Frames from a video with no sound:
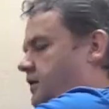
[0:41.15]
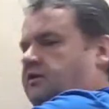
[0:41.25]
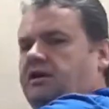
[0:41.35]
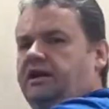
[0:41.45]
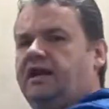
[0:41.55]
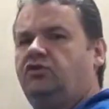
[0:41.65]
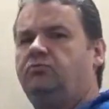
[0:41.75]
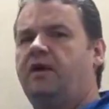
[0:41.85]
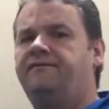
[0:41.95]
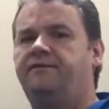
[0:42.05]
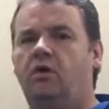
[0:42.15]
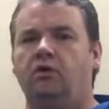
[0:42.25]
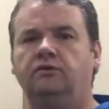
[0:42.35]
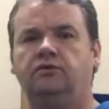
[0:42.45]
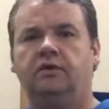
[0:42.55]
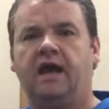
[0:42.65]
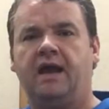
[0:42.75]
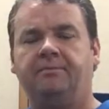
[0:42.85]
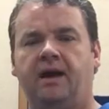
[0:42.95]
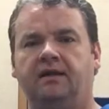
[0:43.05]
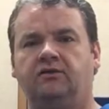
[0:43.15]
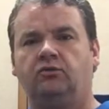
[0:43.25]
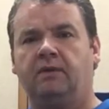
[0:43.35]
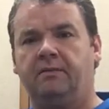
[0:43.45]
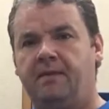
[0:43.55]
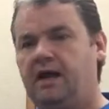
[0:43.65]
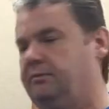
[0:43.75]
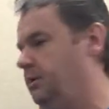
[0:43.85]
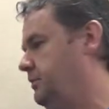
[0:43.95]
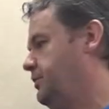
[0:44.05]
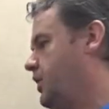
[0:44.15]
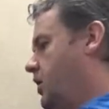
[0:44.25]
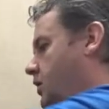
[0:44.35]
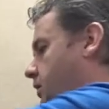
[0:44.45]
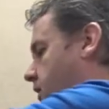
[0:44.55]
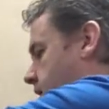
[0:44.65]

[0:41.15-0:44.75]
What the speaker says: to connect to my phone, to an iPod, to my MacBook Pro,